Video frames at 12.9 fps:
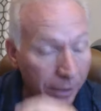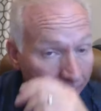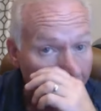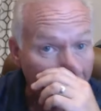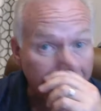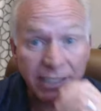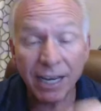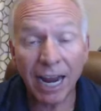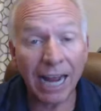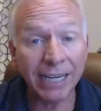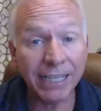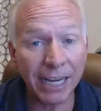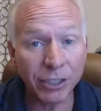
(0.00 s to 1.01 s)
Please.
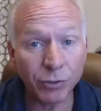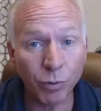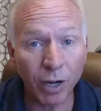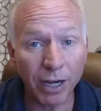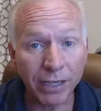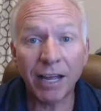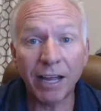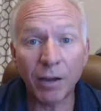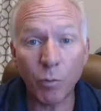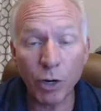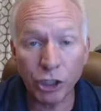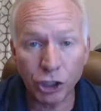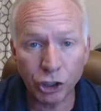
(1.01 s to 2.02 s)
And guess what?
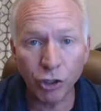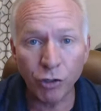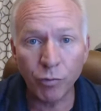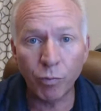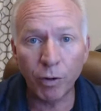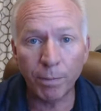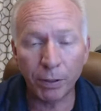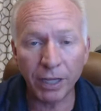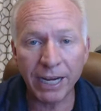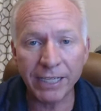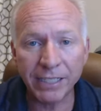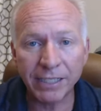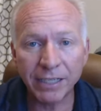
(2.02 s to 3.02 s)
We should
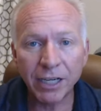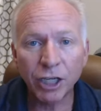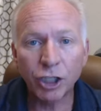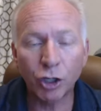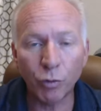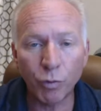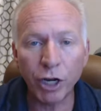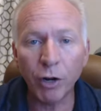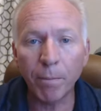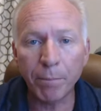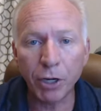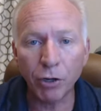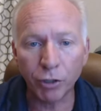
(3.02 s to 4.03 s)
replace career
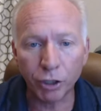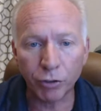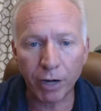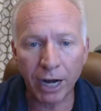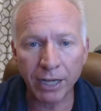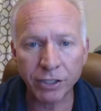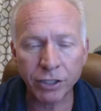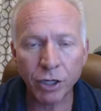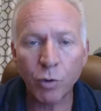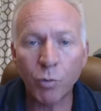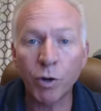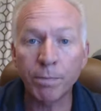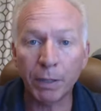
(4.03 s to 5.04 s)
bureaucrats
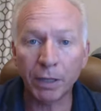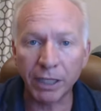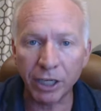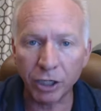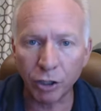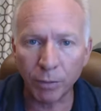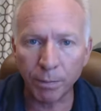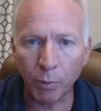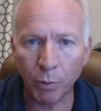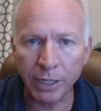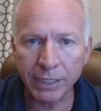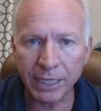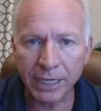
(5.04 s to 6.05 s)
with political
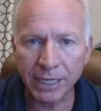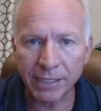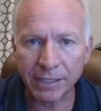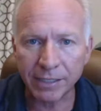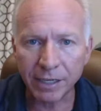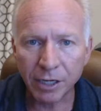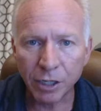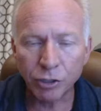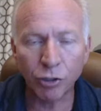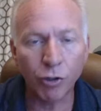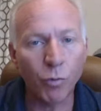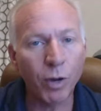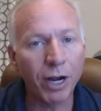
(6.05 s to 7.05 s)
appointees
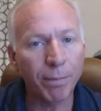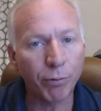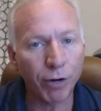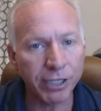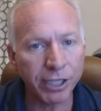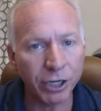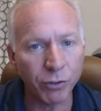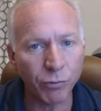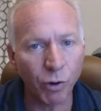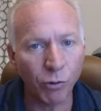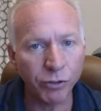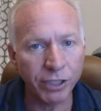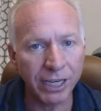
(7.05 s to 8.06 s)
so that when a president
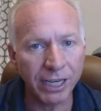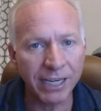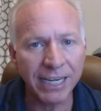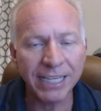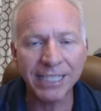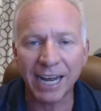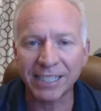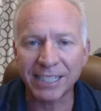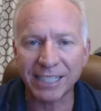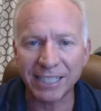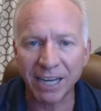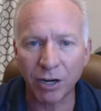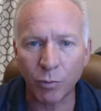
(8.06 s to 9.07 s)
rolls in, he's not
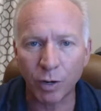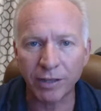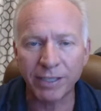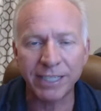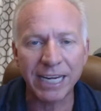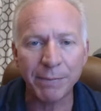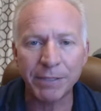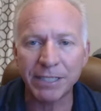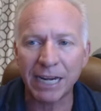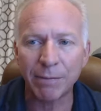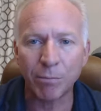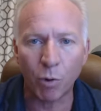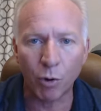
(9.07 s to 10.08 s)
stuck with deep
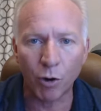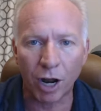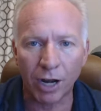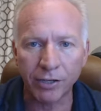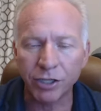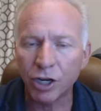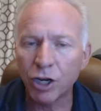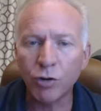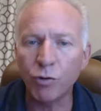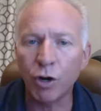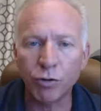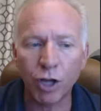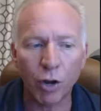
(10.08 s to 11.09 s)
state morons who
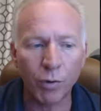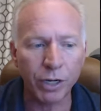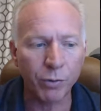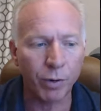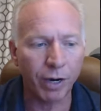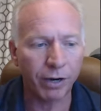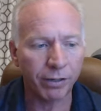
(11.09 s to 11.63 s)
don't go anywhere.